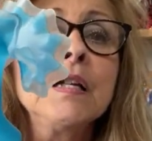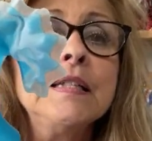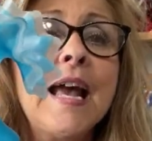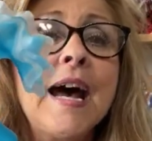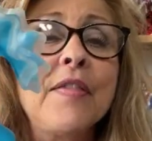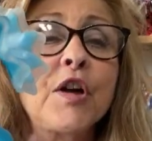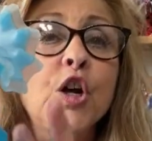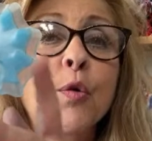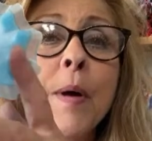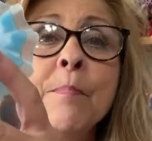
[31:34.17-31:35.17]
Yeah, the
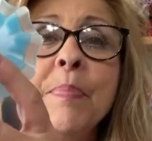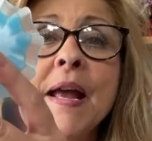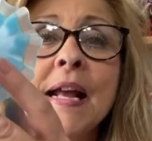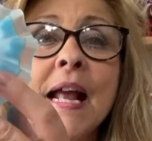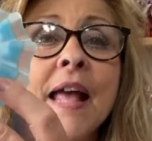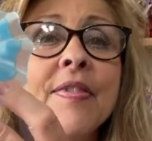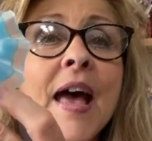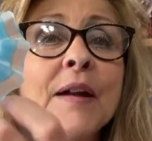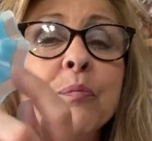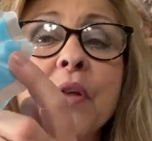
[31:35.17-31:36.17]
crimping. And
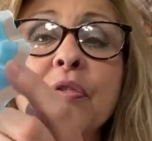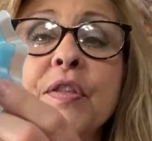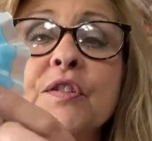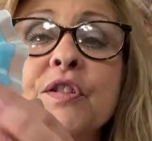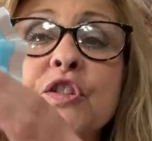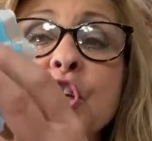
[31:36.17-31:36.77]
then with